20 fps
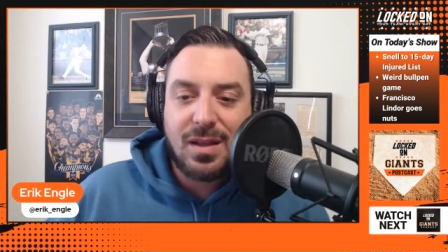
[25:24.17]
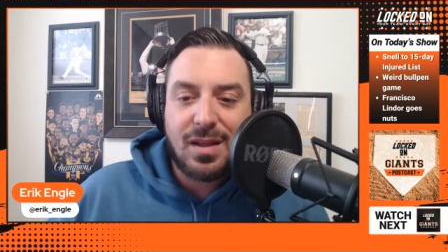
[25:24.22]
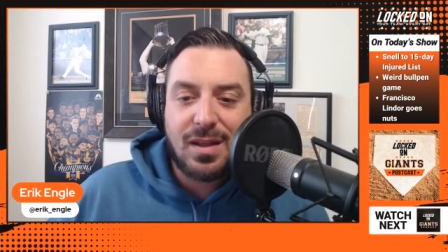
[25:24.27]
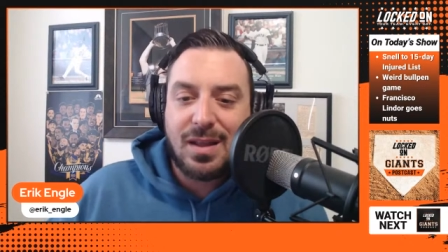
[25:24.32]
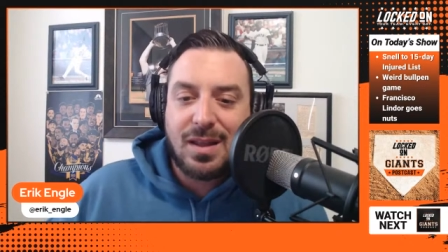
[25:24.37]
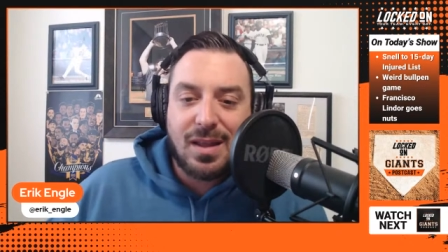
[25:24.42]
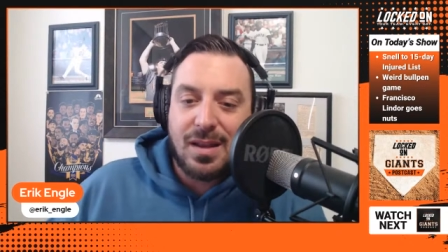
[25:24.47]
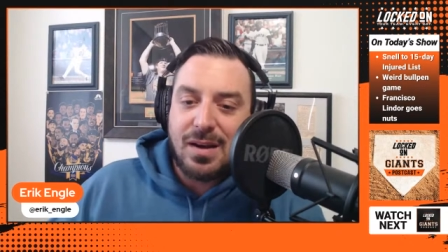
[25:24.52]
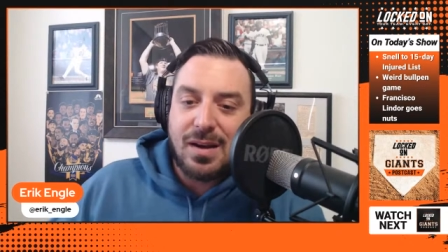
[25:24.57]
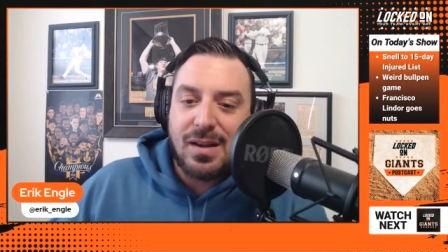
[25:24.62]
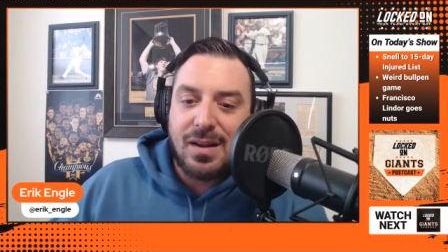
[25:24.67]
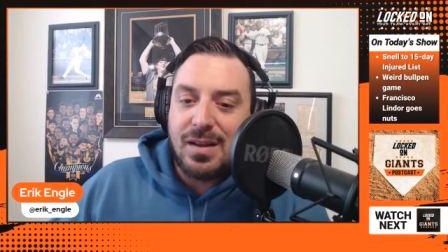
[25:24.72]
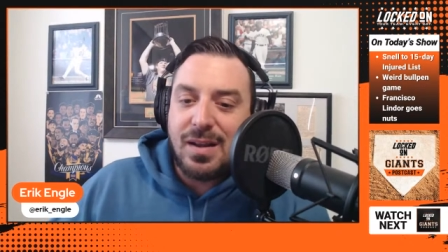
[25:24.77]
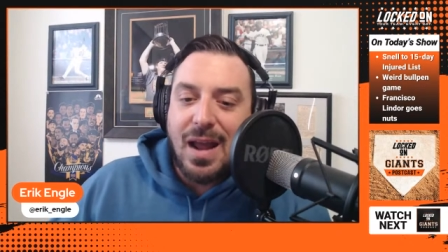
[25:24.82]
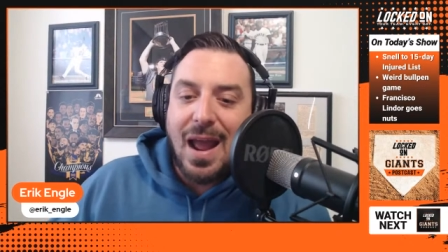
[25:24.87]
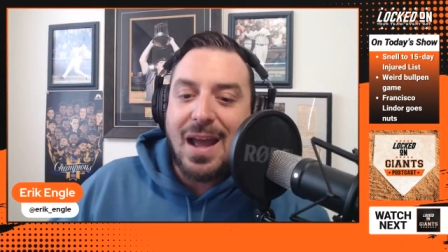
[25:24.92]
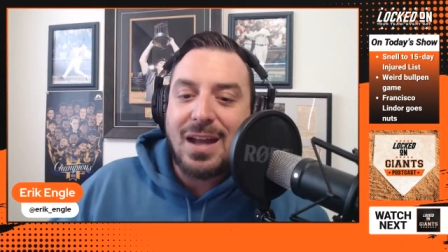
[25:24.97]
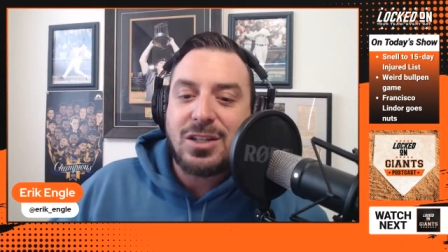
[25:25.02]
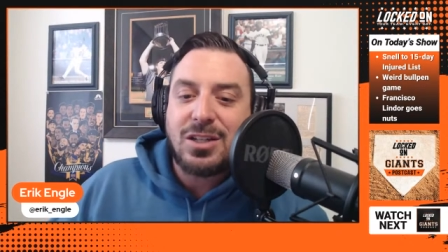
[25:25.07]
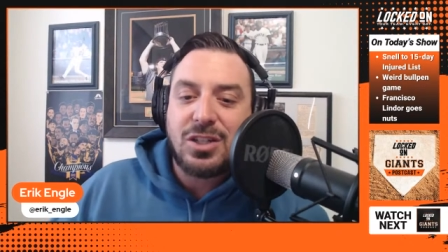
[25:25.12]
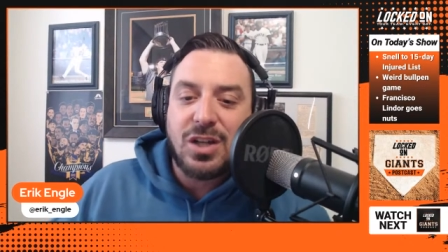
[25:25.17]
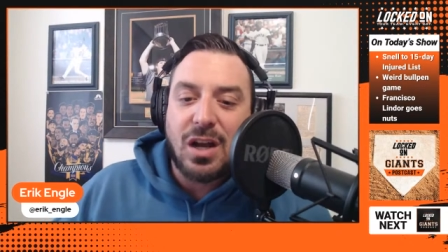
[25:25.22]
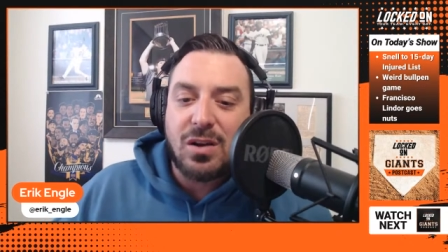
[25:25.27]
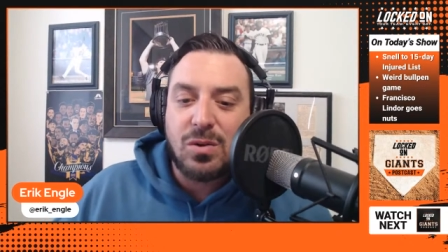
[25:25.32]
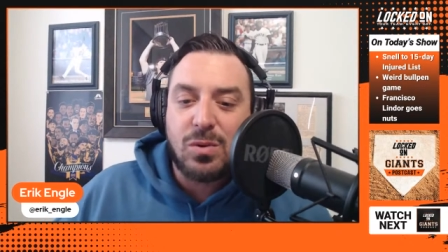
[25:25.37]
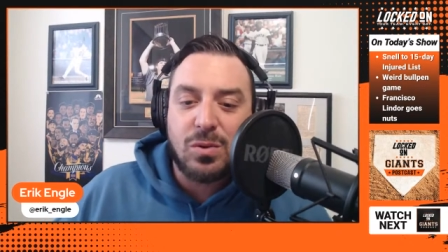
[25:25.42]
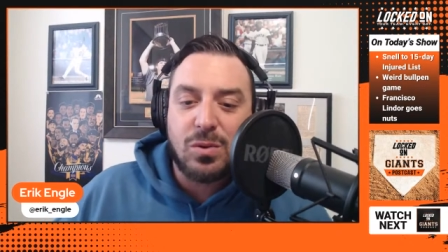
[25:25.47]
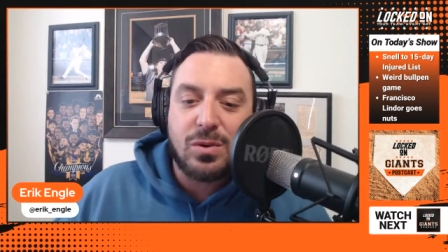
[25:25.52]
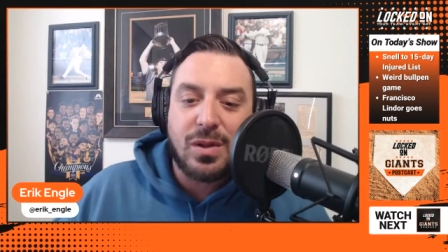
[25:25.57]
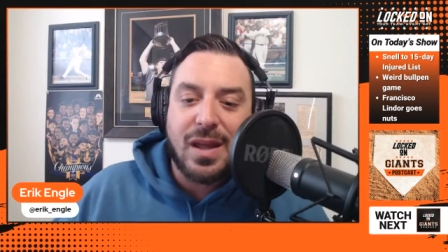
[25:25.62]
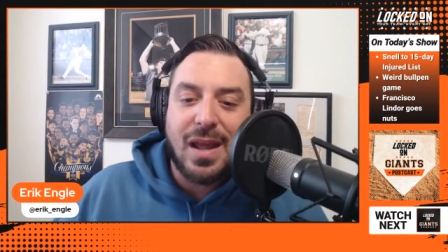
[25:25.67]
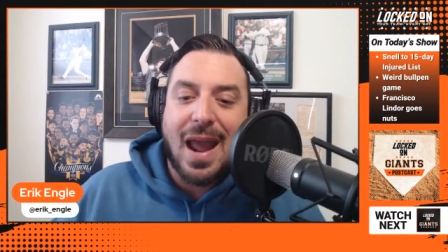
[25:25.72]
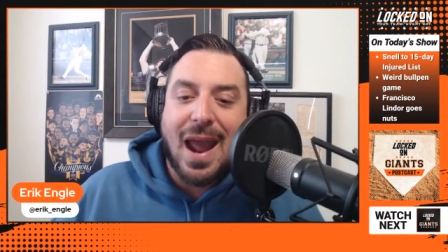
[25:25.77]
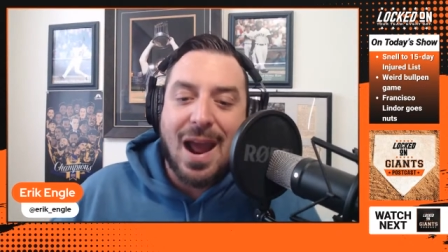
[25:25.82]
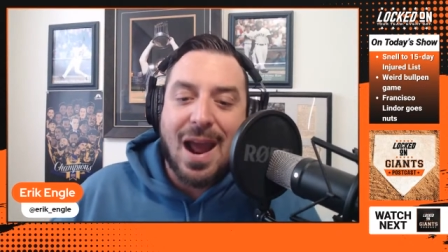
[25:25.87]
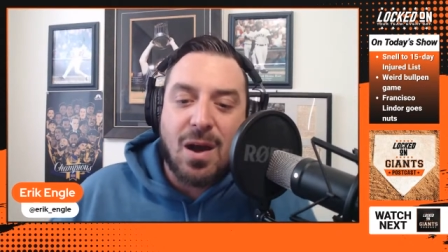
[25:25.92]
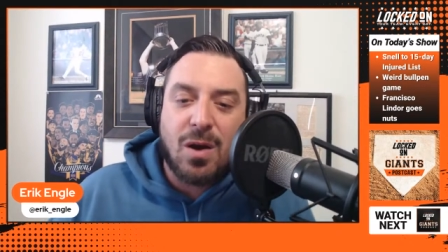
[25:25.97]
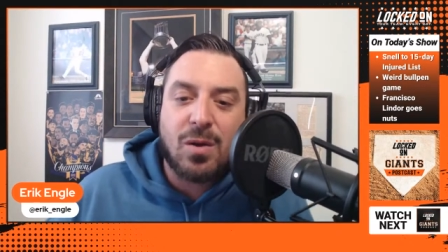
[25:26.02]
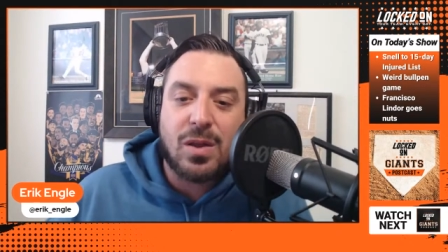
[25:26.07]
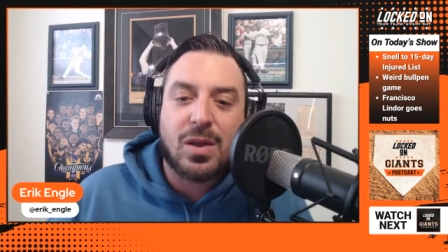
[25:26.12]
you had Jung Hoo Lee
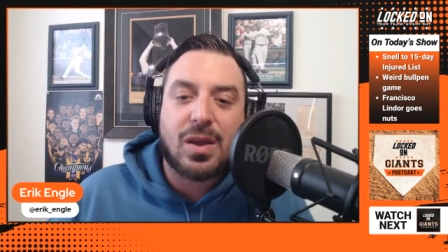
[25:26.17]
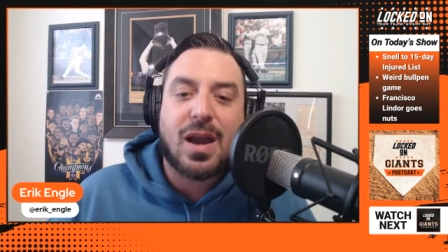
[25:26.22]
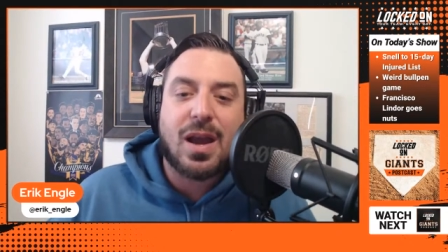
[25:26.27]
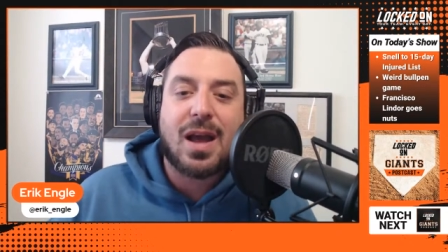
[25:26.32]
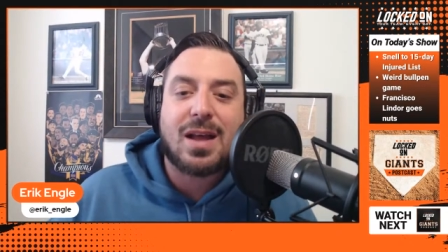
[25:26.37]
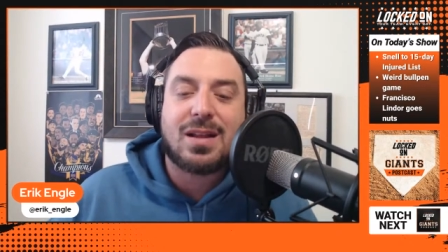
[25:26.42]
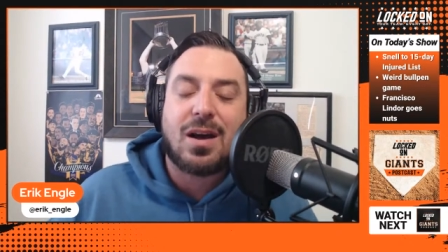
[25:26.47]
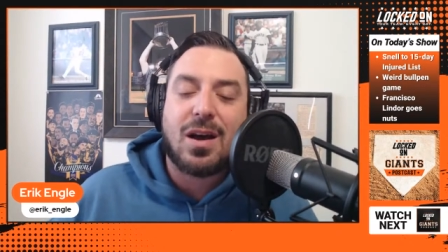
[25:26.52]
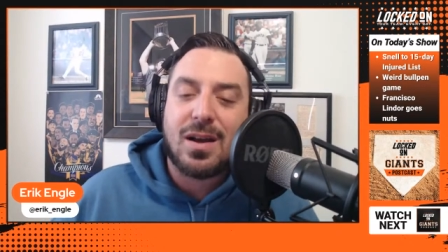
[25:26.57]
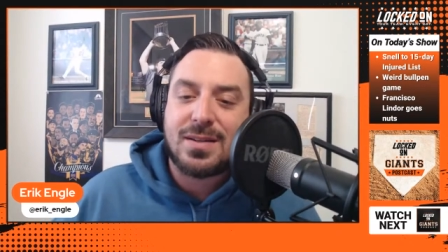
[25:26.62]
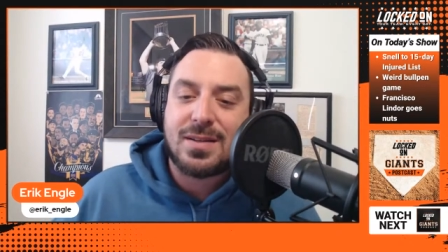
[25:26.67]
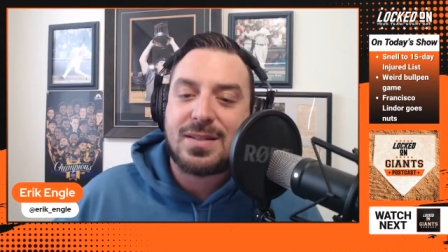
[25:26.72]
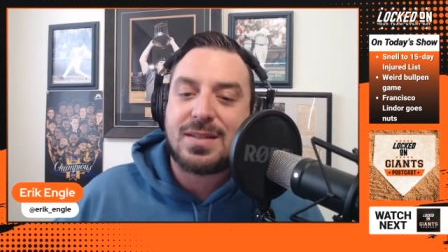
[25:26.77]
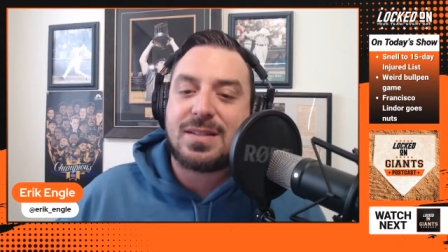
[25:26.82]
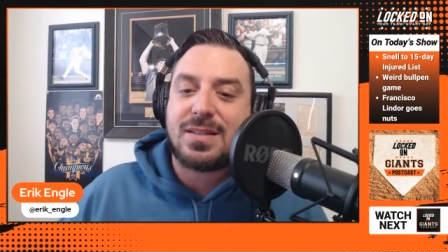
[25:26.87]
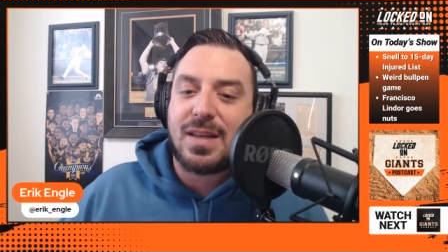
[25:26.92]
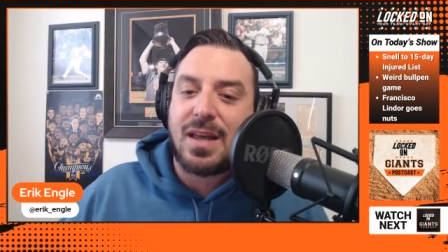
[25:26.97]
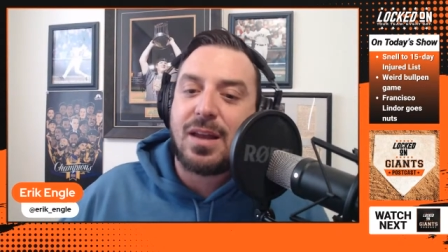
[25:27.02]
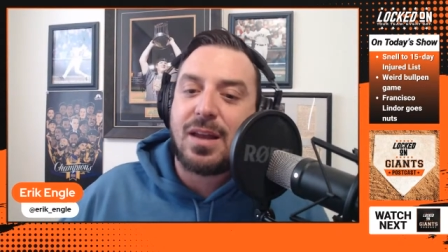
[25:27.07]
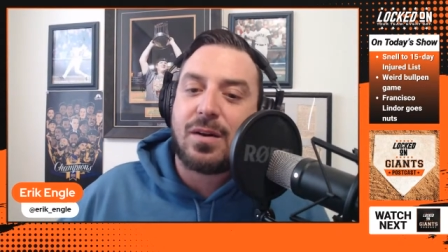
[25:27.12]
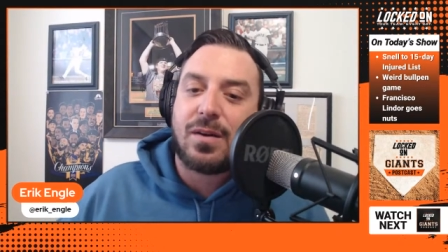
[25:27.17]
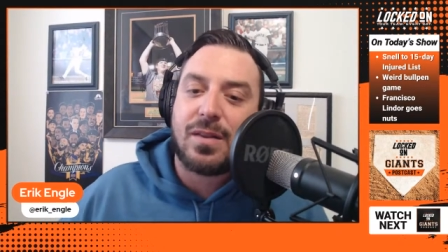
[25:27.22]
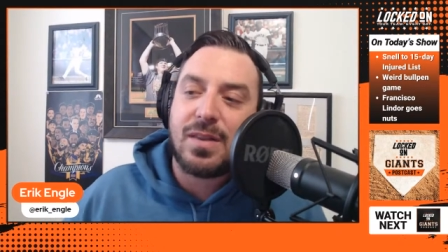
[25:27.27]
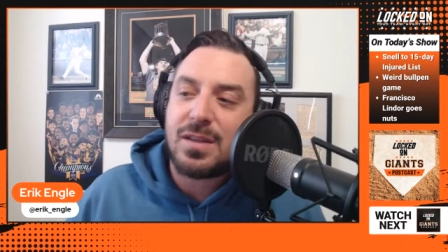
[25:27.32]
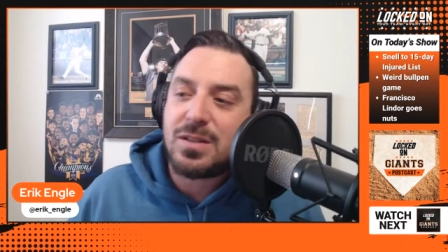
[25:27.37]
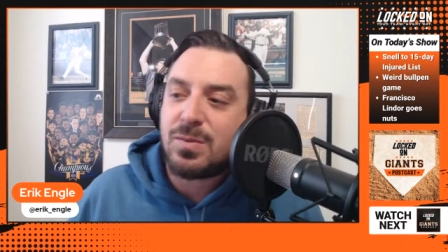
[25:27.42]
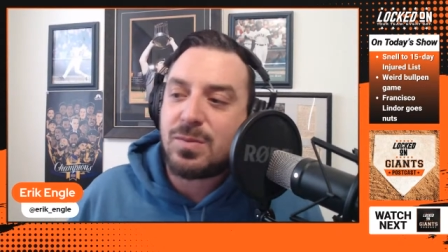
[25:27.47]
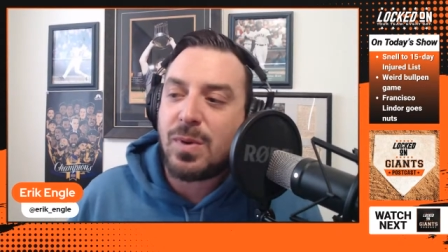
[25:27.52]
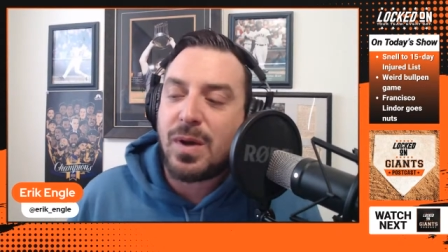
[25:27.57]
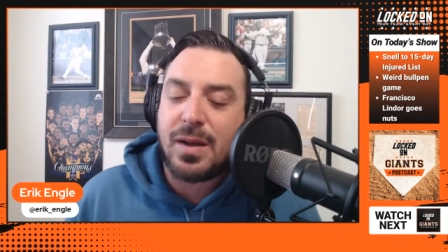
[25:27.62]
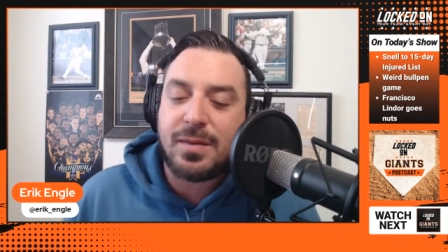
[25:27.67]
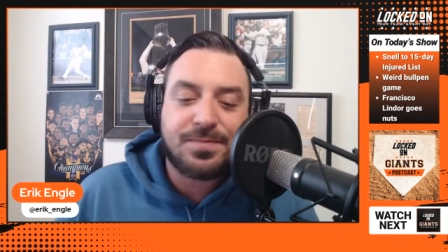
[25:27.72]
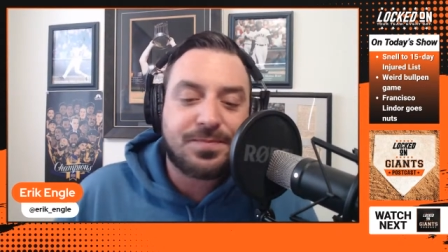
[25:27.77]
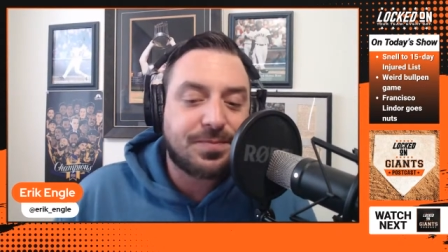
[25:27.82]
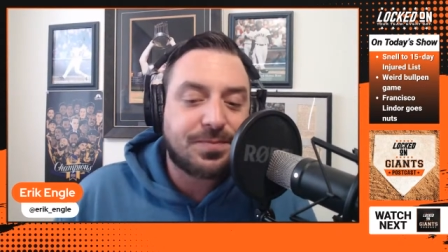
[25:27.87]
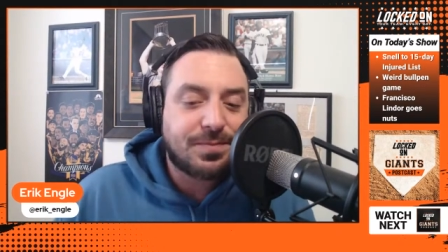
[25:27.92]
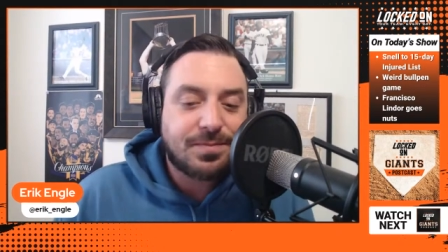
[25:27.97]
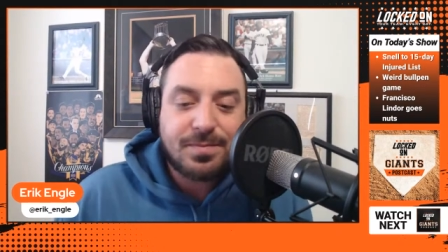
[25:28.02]
out, you got Austin Slater in this one,